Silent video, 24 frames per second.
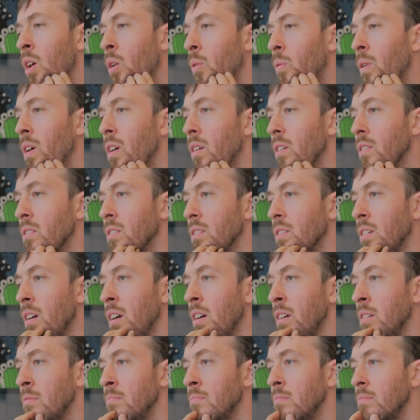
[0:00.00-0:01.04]

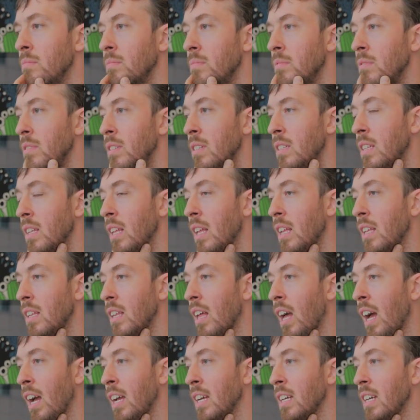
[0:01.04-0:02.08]
Well,
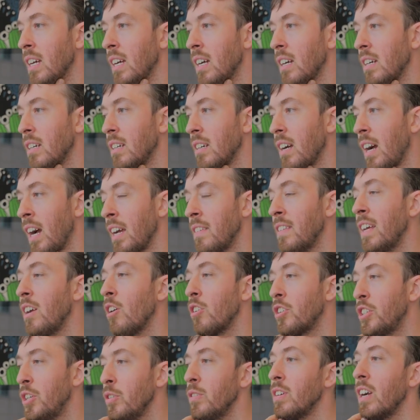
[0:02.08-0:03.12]
I think our
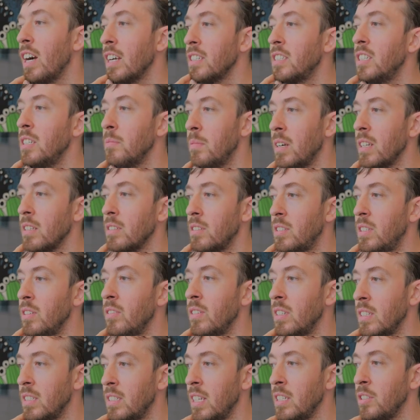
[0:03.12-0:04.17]
curiosity about it is still,
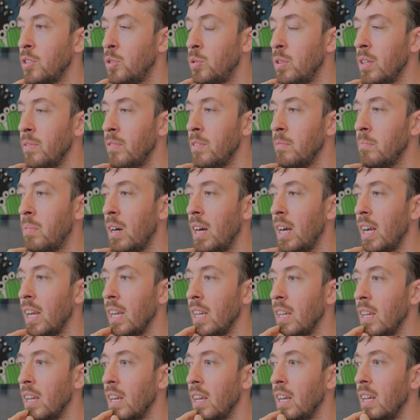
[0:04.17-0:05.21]
in a sense, driven
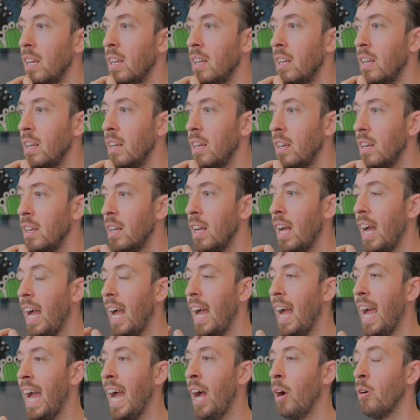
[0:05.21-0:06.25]
by
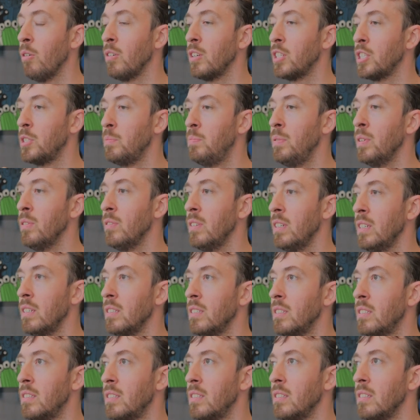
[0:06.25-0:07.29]
our
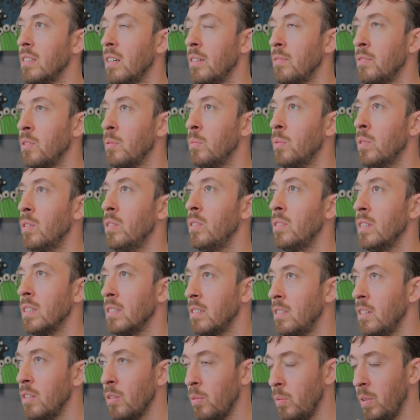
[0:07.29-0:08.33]
experience of the world
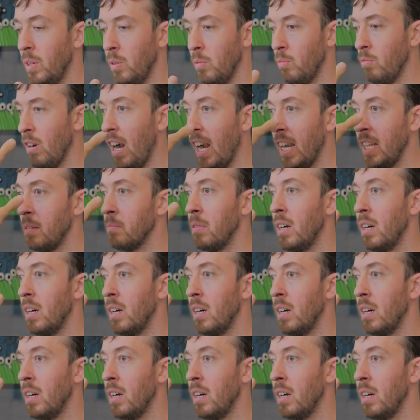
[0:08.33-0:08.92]
as, you know, we're riding